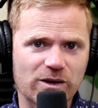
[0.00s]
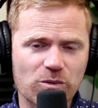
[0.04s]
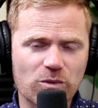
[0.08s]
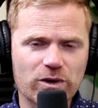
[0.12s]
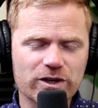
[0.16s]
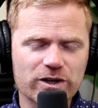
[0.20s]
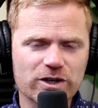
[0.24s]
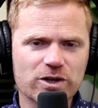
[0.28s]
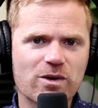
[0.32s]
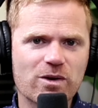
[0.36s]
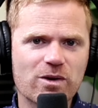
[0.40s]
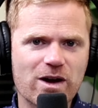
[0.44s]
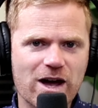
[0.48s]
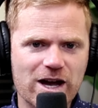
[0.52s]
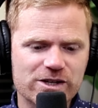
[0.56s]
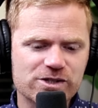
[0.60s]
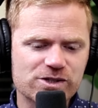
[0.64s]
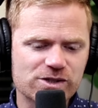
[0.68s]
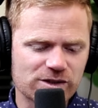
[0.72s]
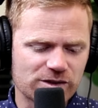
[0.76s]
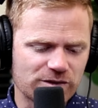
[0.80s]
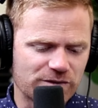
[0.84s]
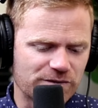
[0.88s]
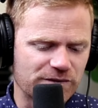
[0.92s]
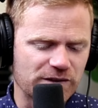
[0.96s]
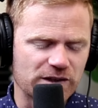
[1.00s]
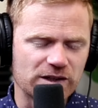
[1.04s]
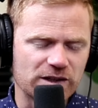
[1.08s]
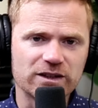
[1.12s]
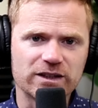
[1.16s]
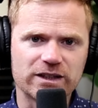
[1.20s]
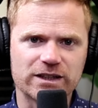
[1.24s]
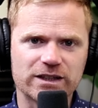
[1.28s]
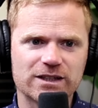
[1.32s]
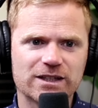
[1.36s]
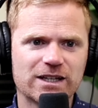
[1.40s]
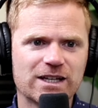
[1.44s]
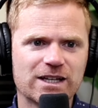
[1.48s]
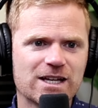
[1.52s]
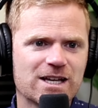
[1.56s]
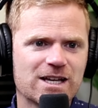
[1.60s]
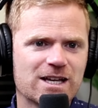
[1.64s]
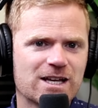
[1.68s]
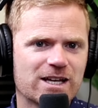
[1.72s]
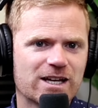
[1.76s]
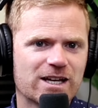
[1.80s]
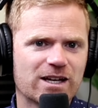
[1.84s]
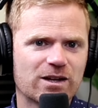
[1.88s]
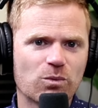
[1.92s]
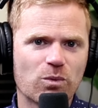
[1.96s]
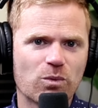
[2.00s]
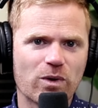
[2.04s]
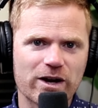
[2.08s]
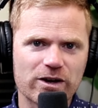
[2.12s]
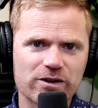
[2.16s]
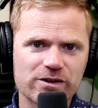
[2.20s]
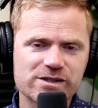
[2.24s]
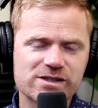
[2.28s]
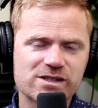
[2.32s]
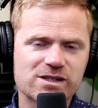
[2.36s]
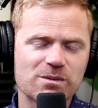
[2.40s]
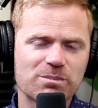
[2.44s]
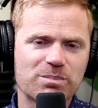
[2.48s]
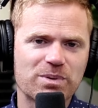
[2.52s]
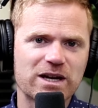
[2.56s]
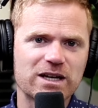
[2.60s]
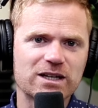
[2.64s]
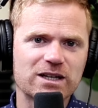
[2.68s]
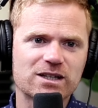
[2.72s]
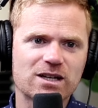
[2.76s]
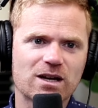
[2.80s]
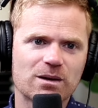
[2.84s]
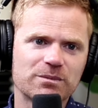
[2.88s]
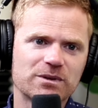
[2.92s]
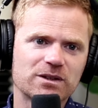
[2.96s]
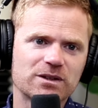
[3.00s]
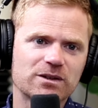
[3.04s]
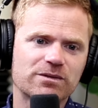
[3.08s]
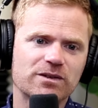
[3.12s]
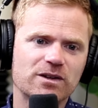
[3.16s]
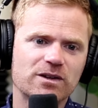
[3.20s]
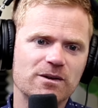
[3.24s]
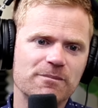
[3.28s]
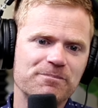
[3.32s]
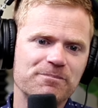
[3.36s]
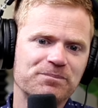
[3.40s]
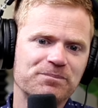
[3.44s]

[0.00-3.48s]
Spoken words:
what are you actually feeling and where is the pain coming from?